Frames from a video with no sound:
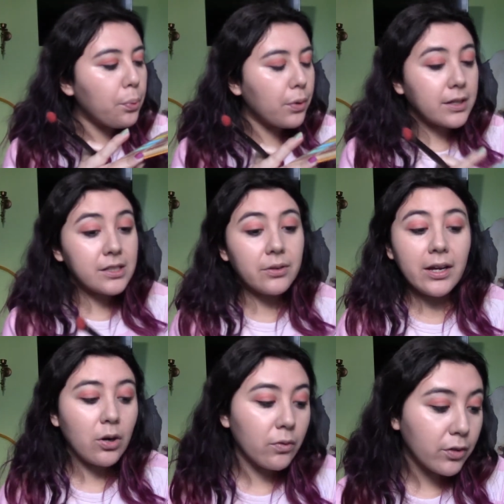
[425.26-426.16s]
Because you
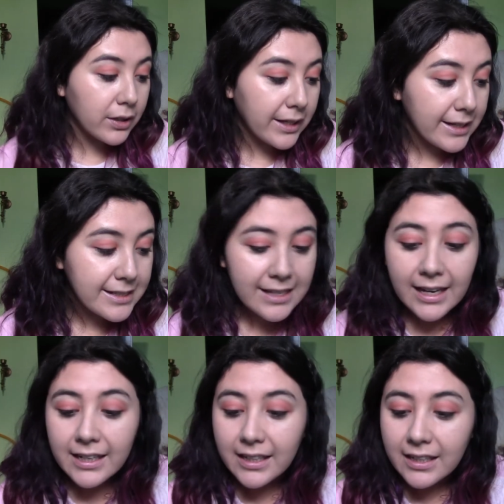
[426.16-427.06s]
get overly
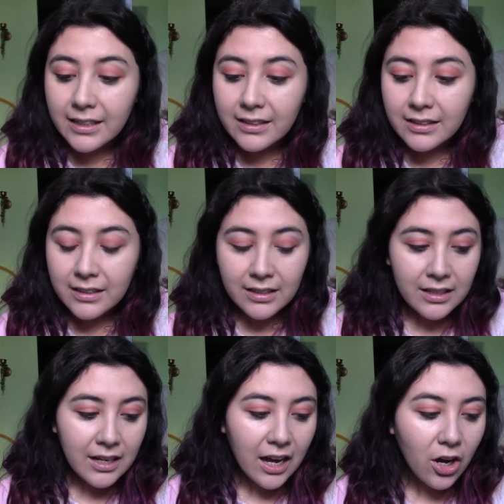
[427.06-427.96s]
excited.
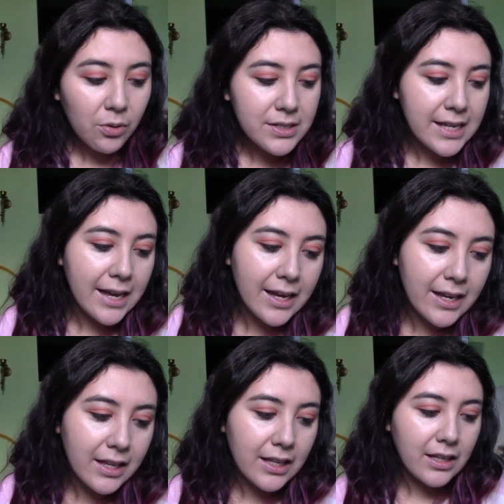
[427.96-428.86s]
I always
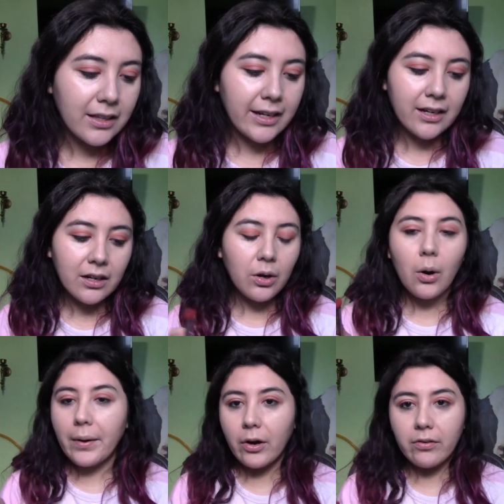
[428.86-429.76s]
hate, like,
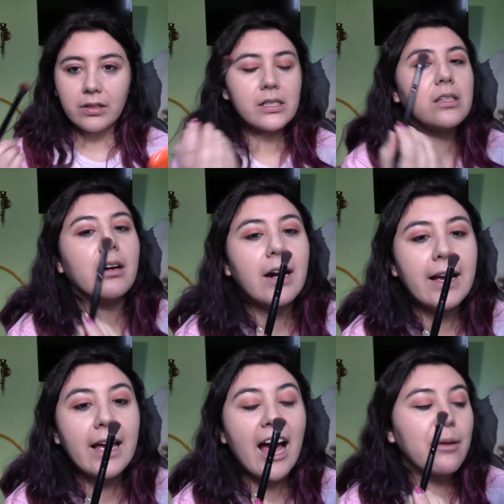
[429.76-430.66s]
going over the star.
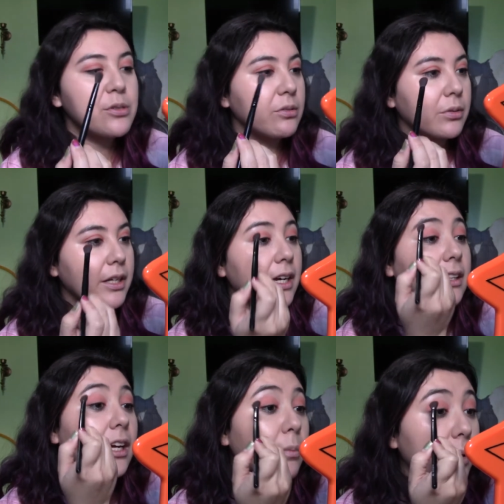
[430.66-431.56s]
I absolutely
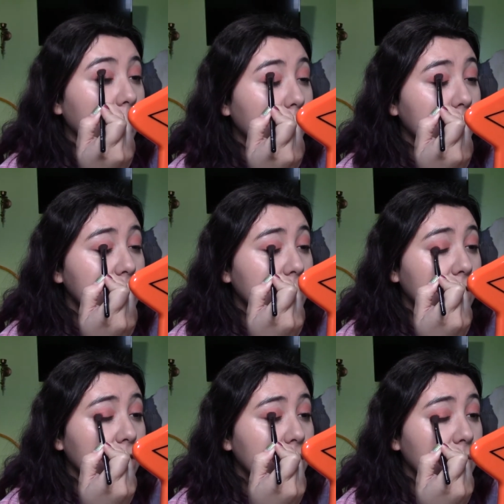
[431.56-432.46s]
hate that. But what you
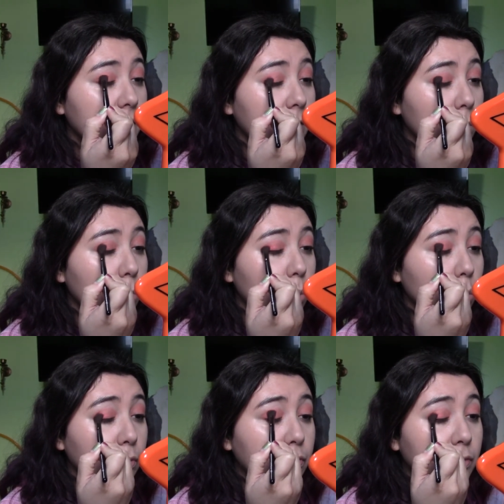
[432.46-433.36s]
gonna do, right?
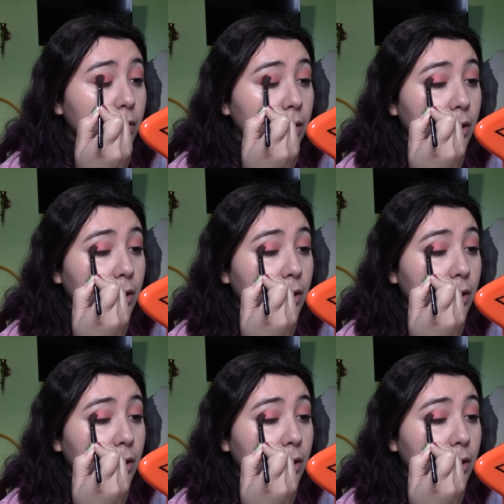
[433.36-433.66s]
Oof.